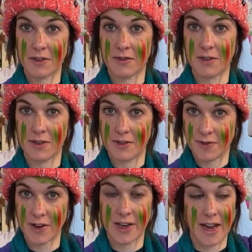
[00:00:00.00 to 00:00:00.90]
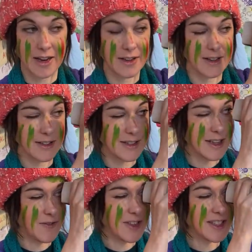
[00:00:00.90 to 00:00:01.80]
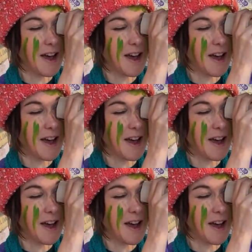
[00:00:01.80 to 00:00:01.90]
through the front end and see if it's,